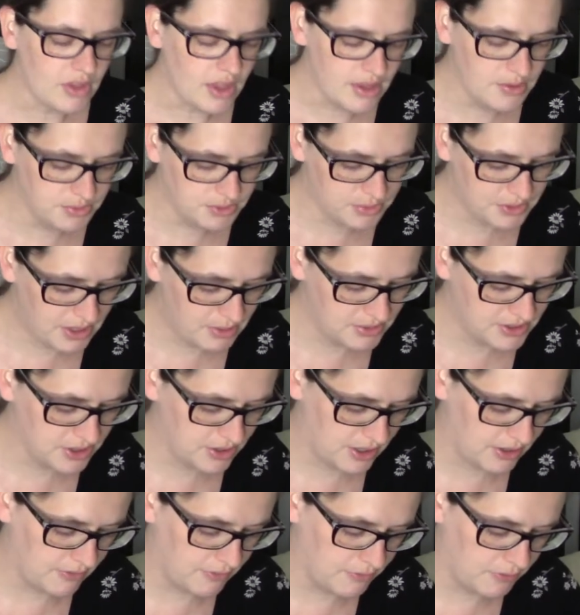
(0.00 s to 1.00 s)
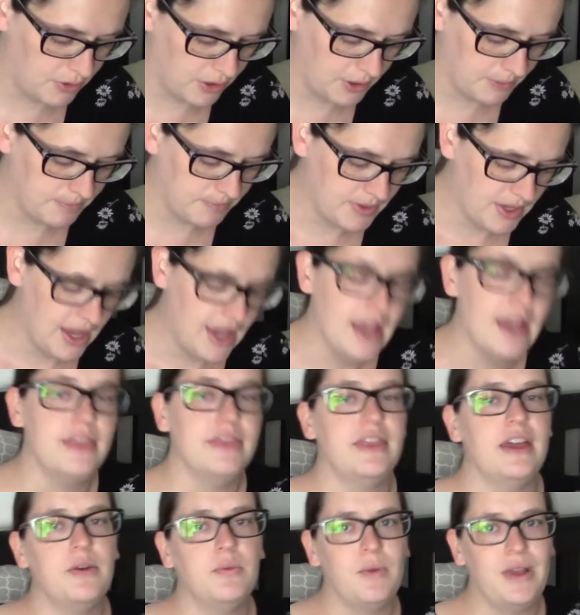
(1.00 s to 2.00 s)
was what I was looking for.
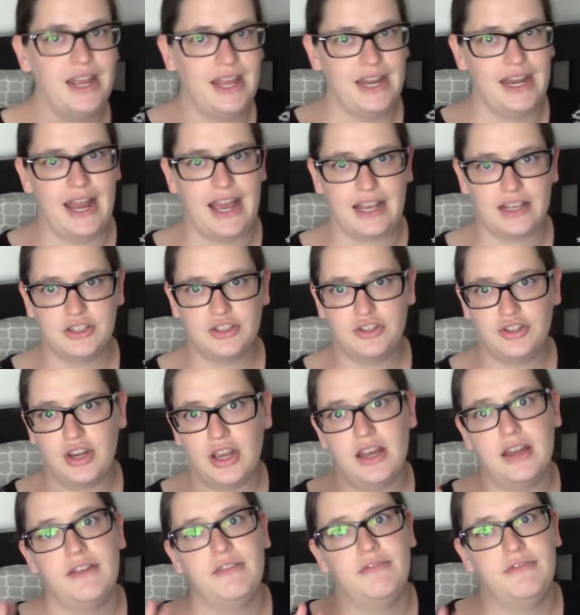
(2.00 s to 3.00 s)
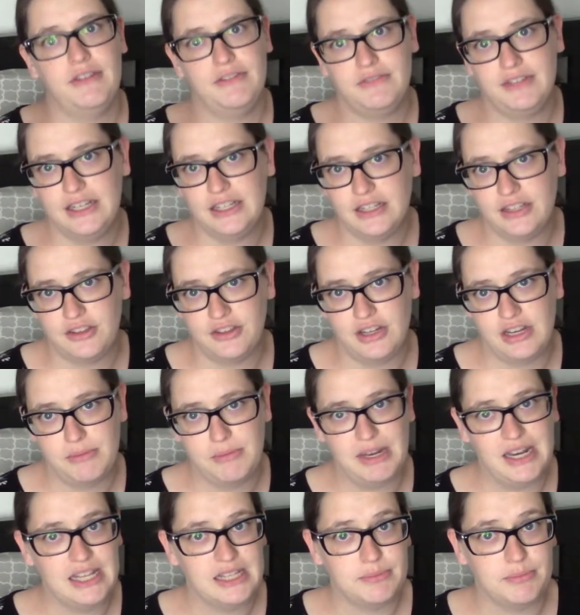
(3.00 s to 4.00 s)
Then wait an extra 15 to 30
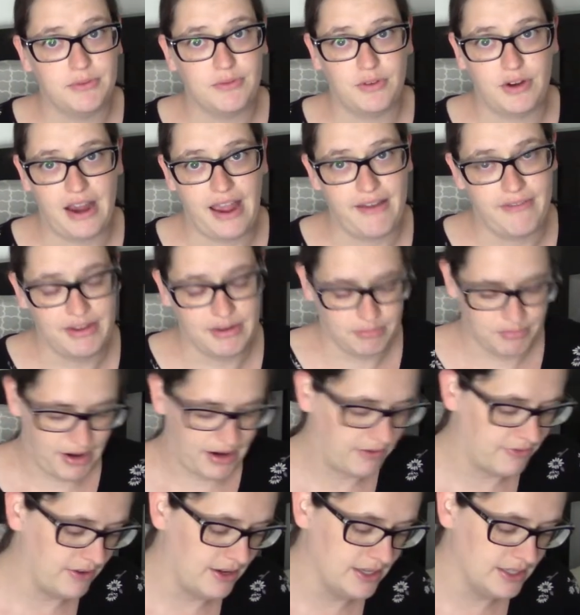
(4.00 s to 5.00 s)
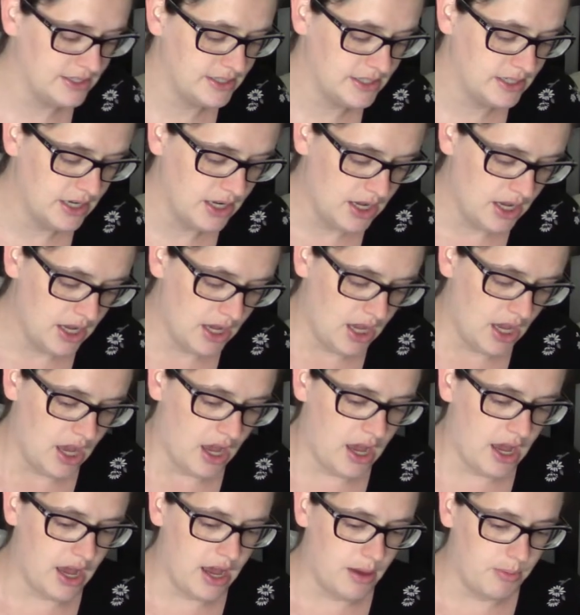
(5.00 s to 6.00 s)
minutes before having breakfast.
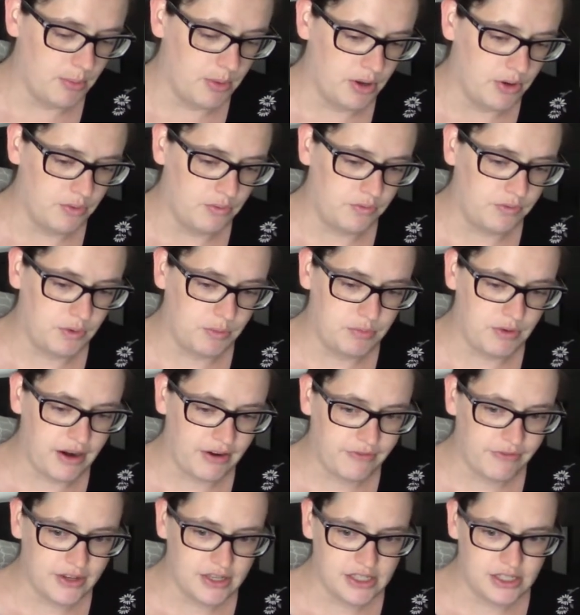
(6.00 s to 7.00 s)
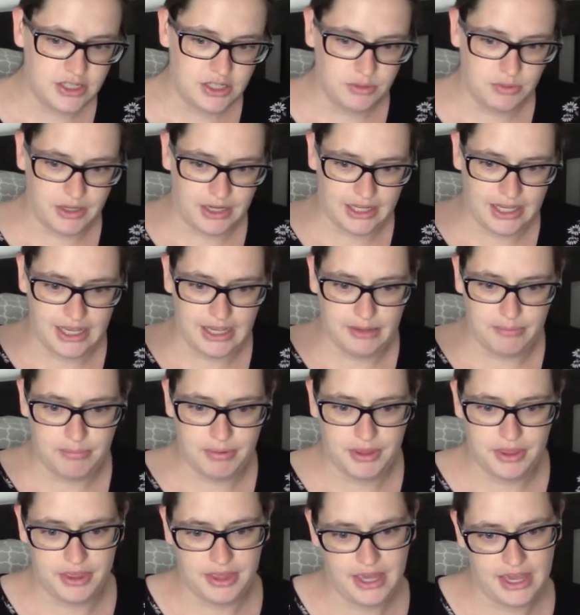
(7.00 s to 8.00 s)
Um, for breakfast, you want to keep
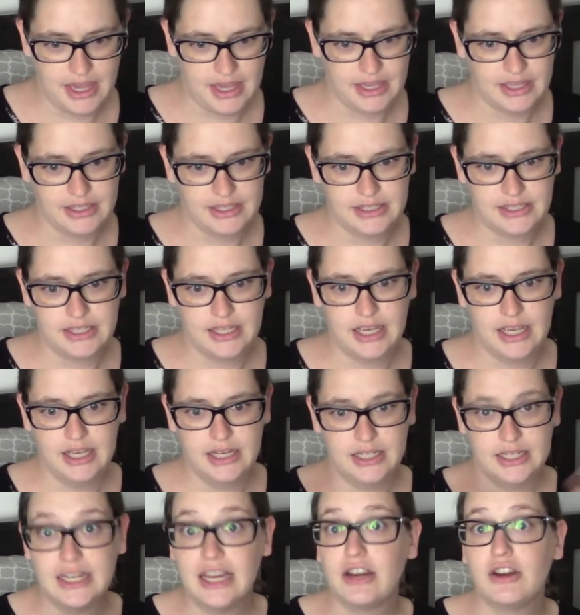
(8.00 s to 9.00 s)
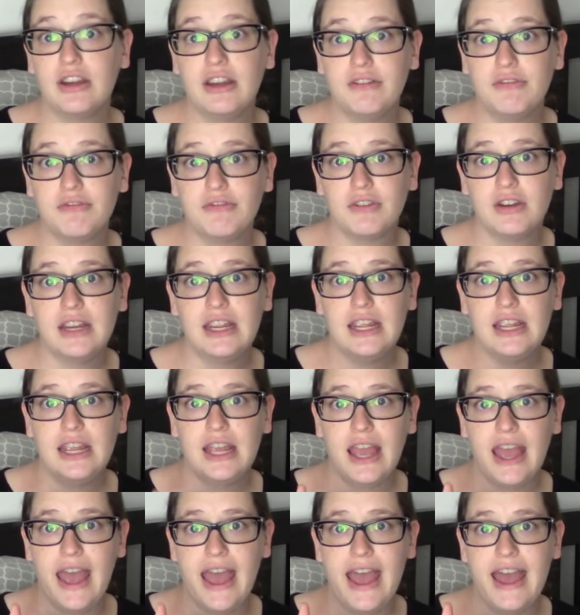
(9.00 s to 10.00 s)
things dairy
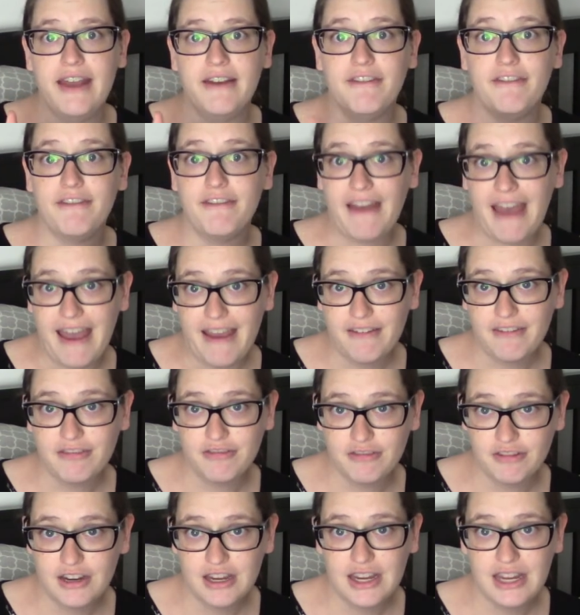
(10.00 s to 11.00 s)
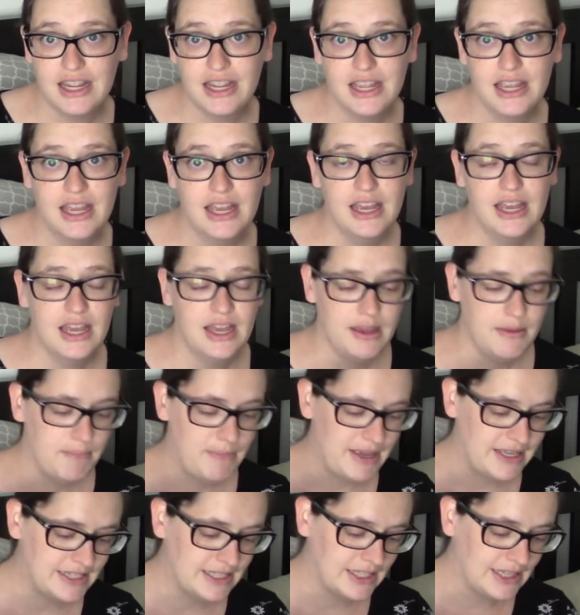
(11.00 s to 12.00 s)
free and fat free,
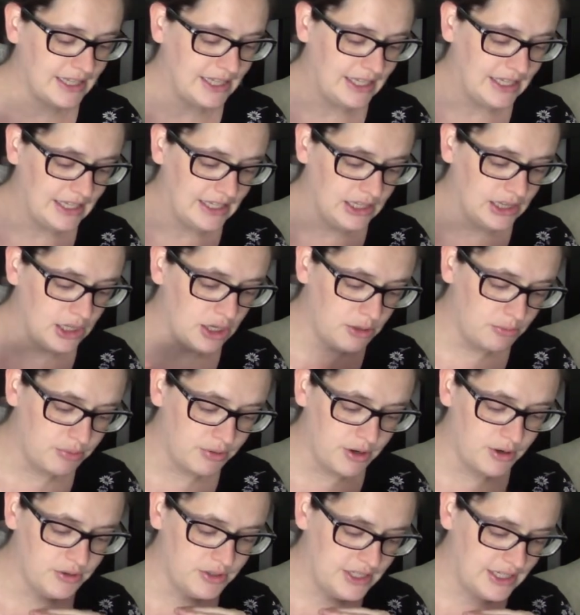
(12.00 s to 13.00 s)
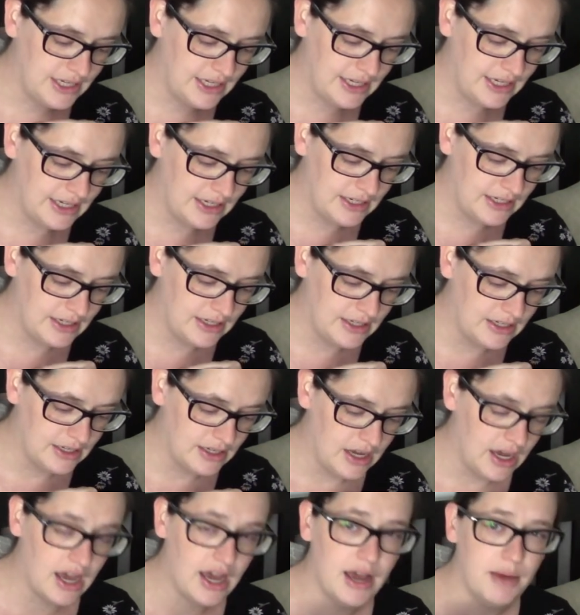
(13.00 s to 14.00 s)
basically low protein,
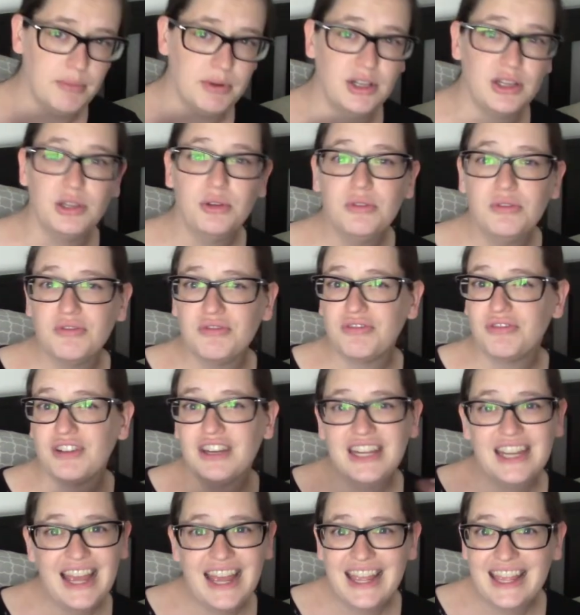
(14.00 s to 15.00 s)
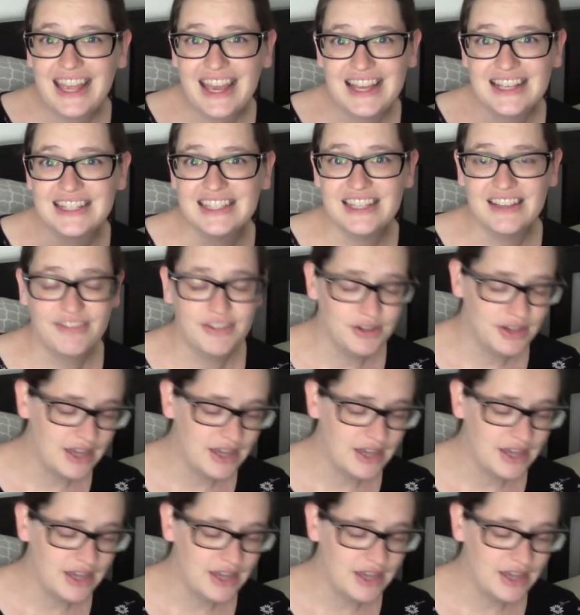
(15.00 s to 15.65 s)
um, gluten free, I guess, if you